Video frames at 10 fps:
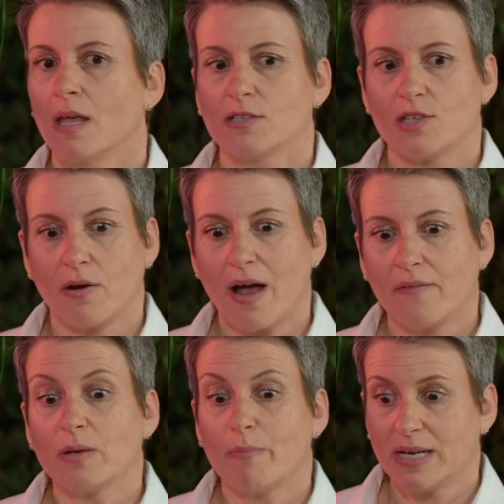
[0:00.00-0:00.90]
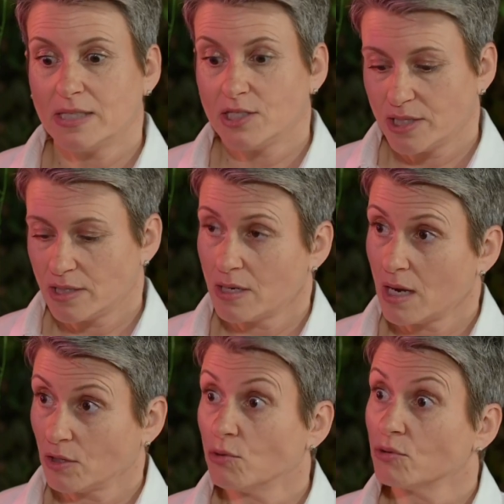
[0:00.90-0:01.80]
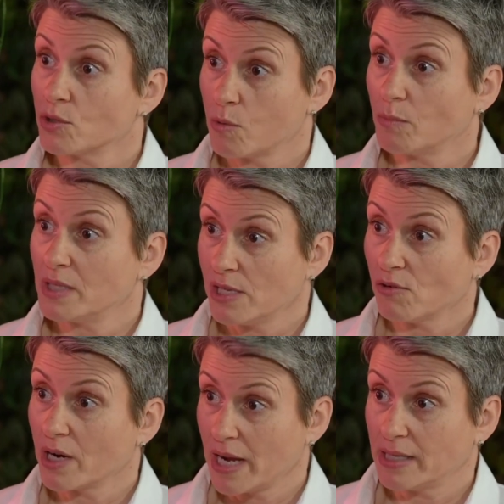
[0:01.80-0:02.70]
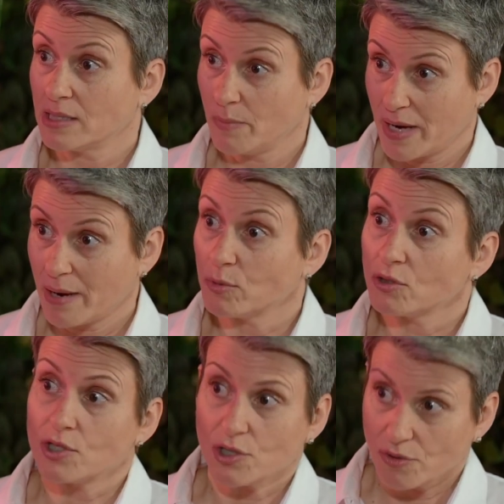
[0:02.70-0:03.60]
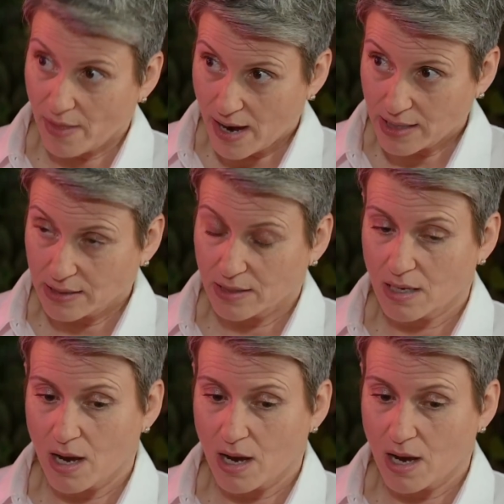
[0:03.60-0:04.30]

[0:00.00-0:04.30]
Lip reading: So having bandages and gauze swabs in your kit to be able to do that,